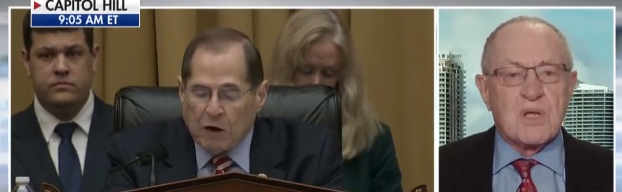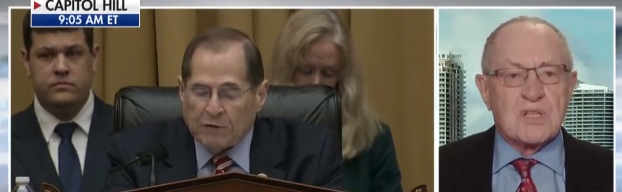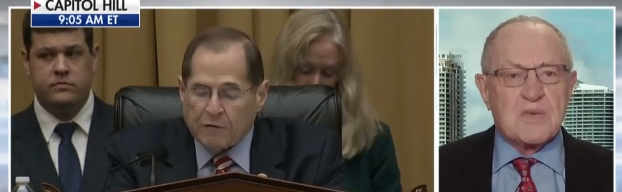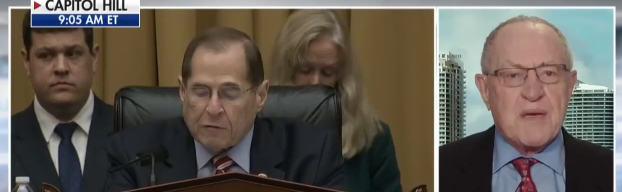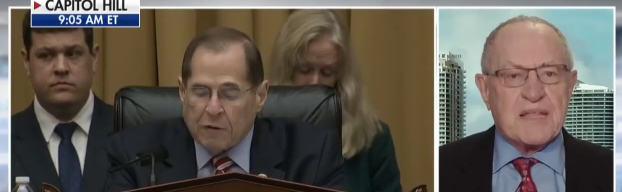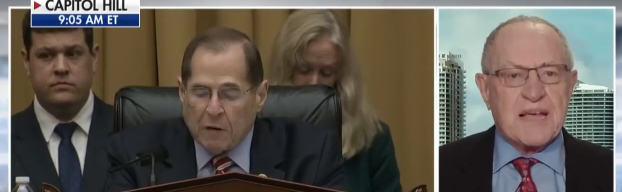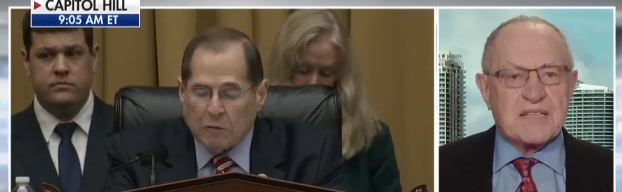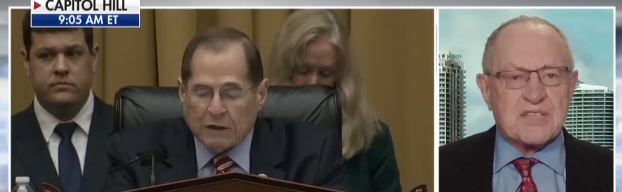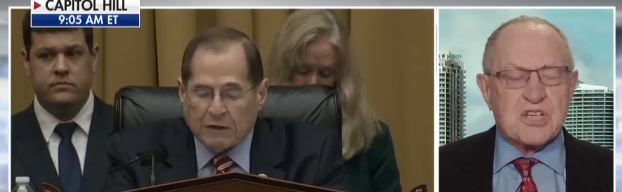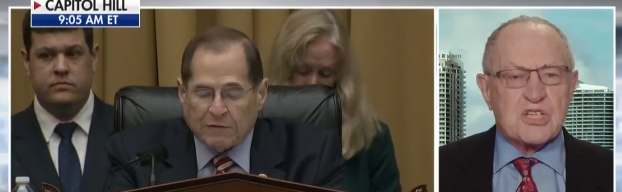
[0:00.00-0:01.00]
Speaker 1: to make that
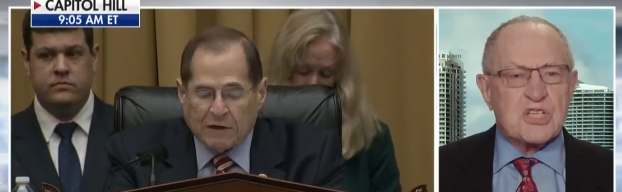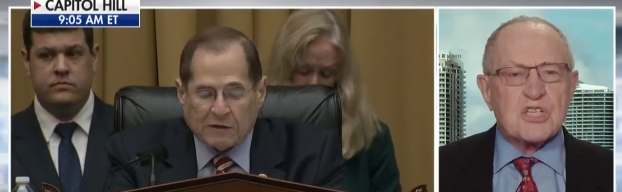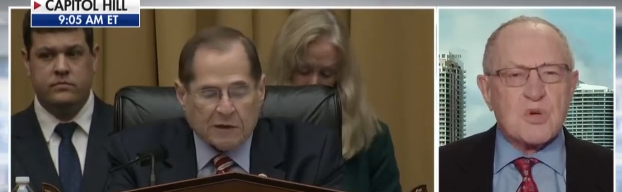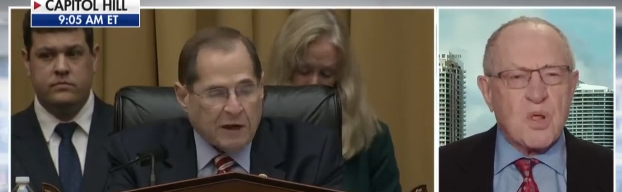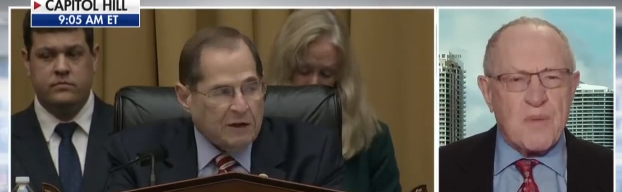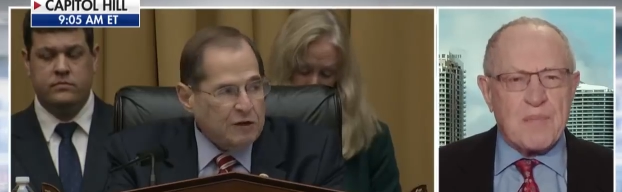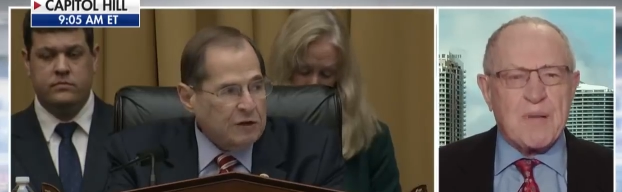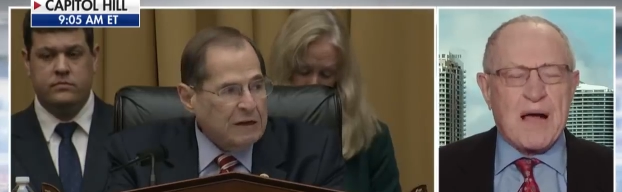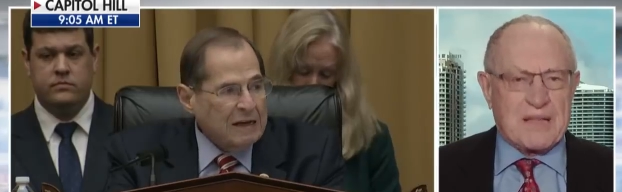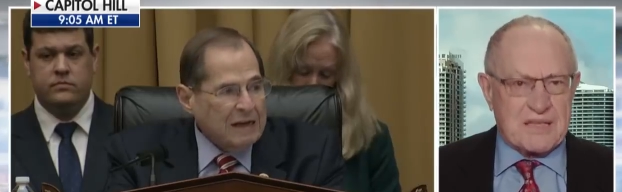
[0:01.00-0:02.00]
decision. This is all about
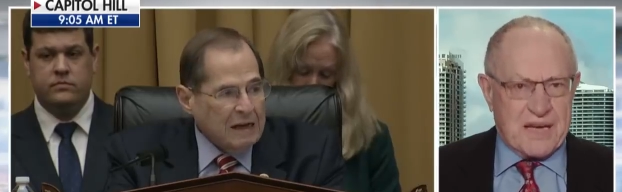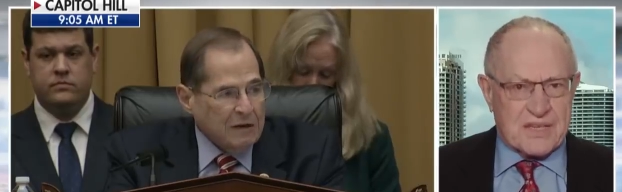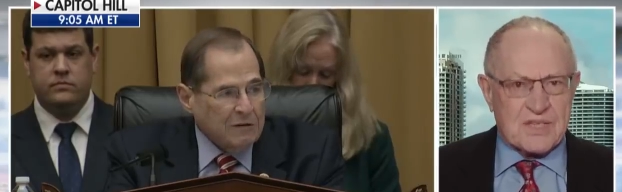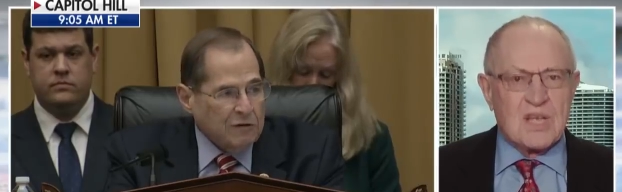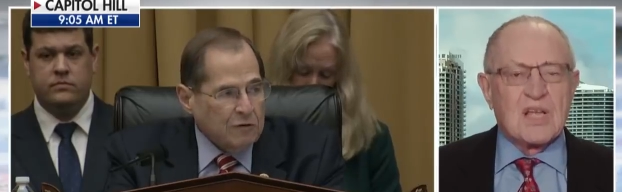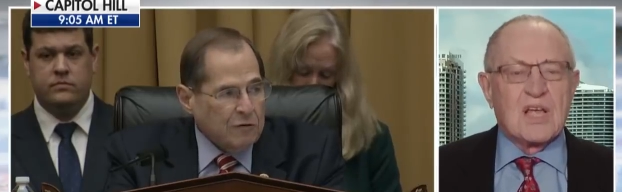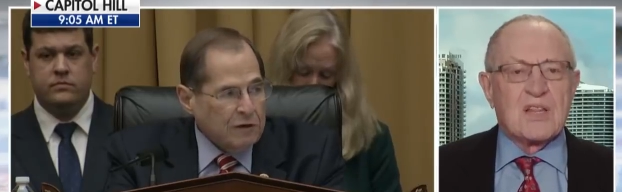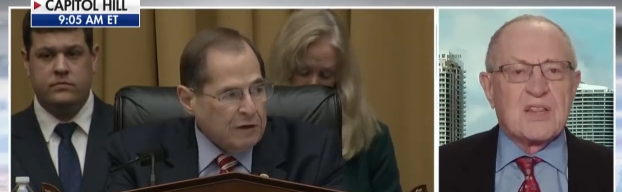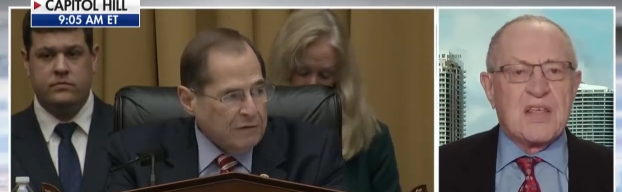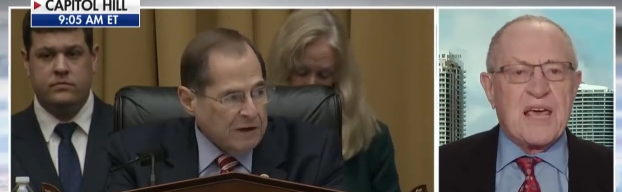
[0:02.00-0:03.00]
politics.
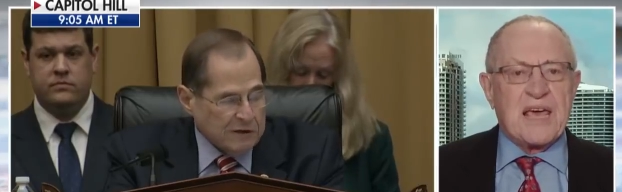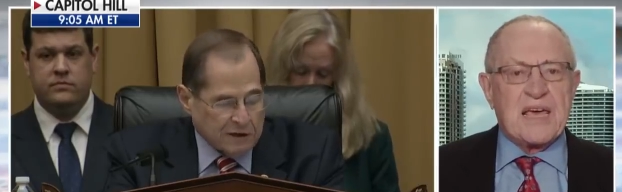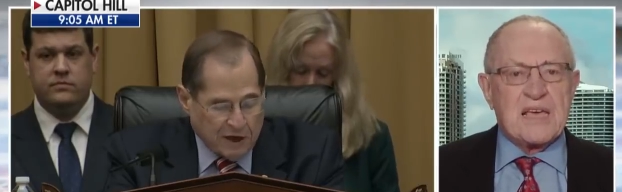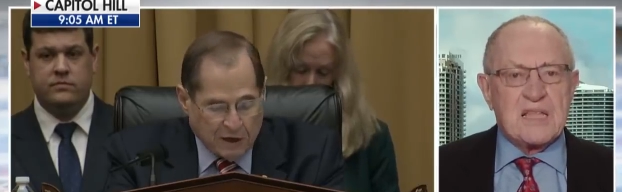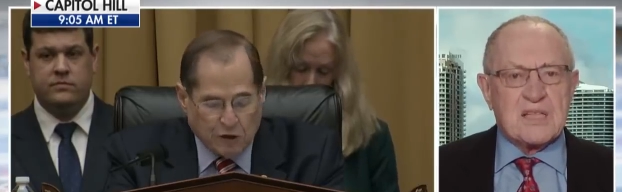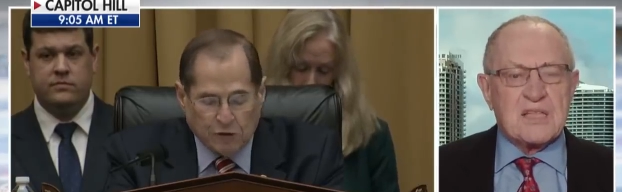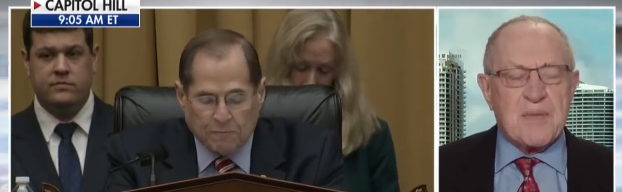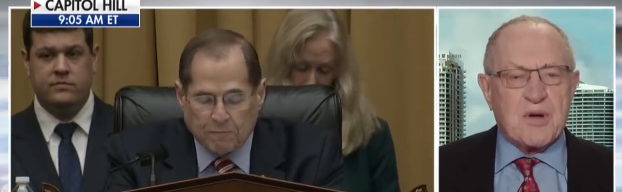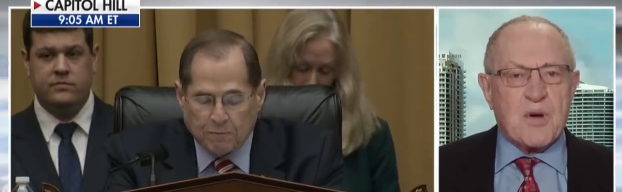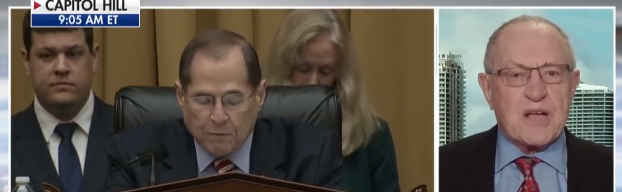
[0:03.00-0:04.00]
They, the
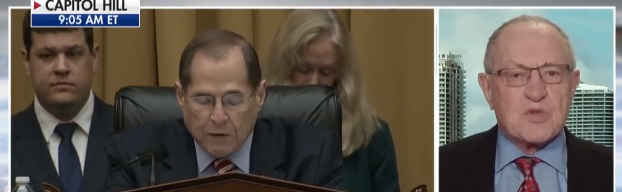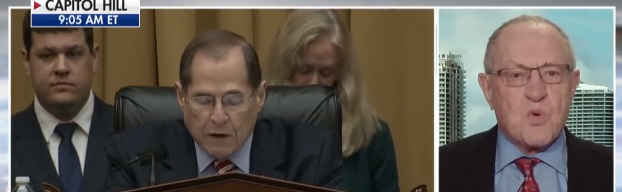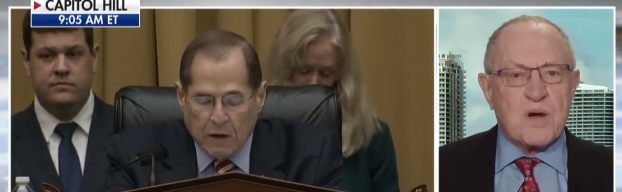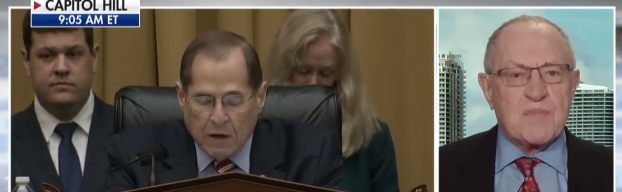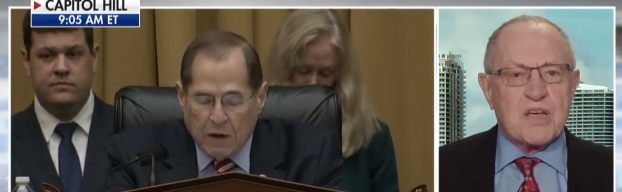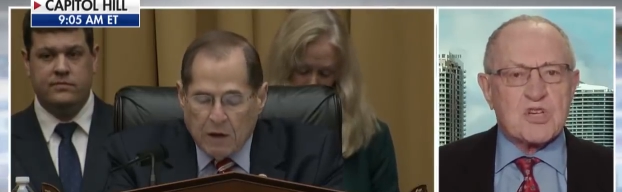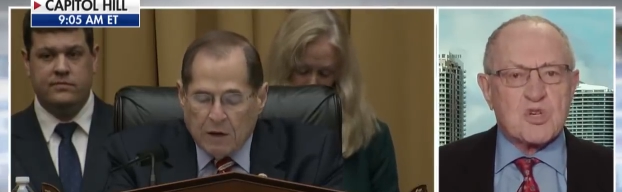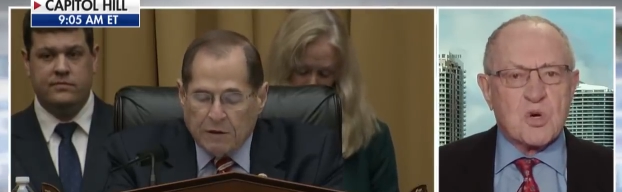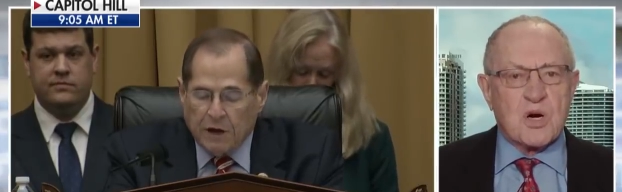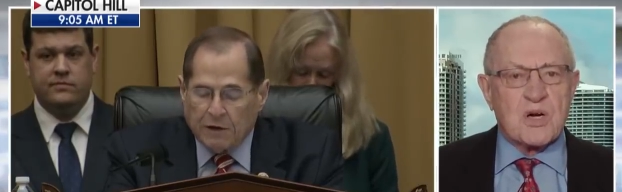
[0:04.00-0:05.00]
Democrats, want to make
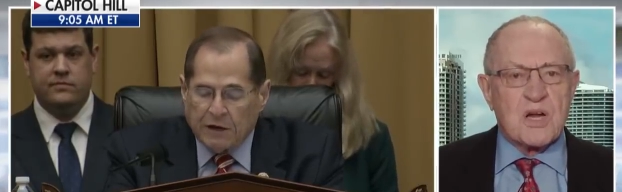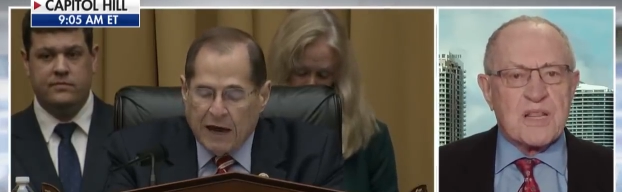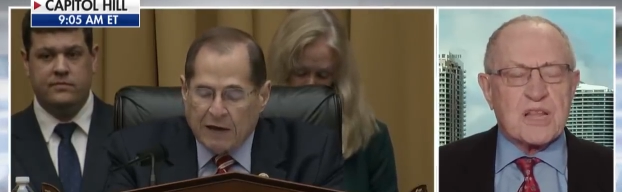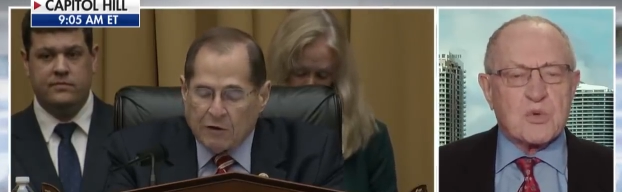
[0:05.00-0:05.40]
sure that the